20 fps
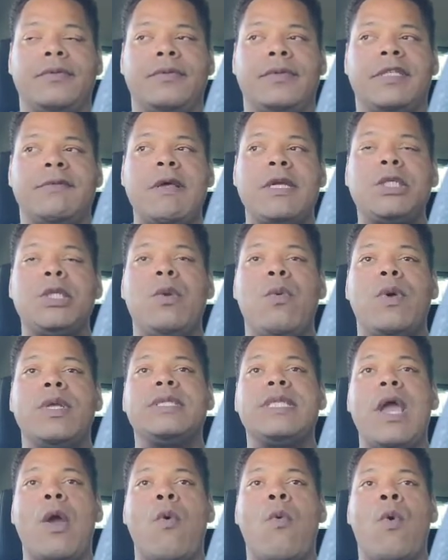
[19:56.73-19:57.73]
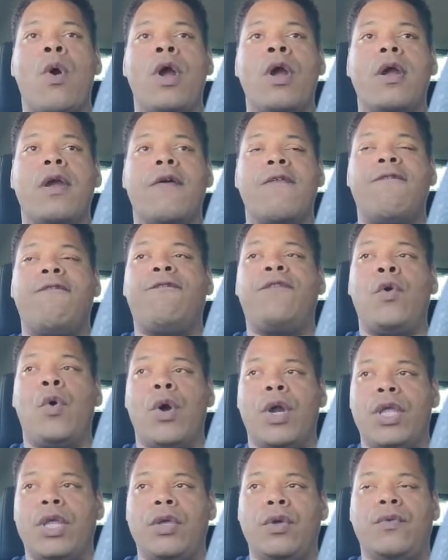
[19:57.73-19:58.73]
especially the ones that work
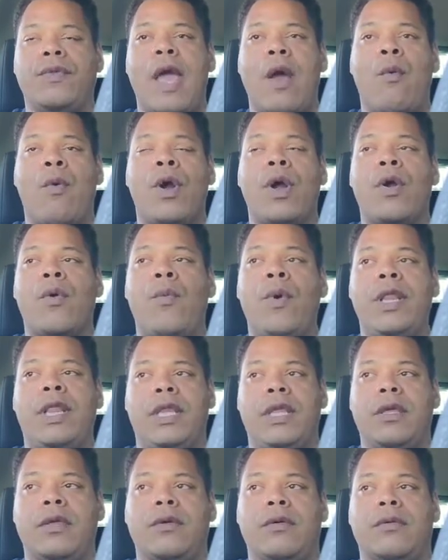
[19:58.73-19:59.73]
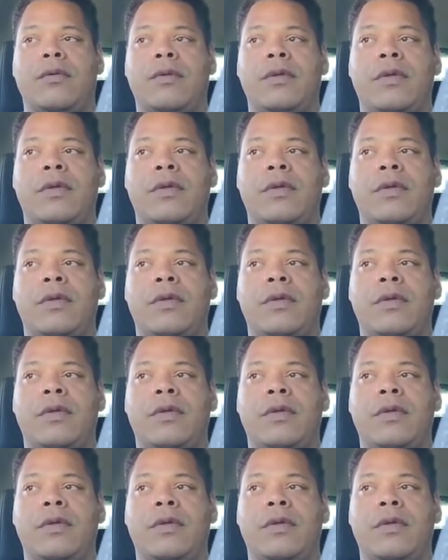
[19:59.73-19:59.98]
for you, that work with you,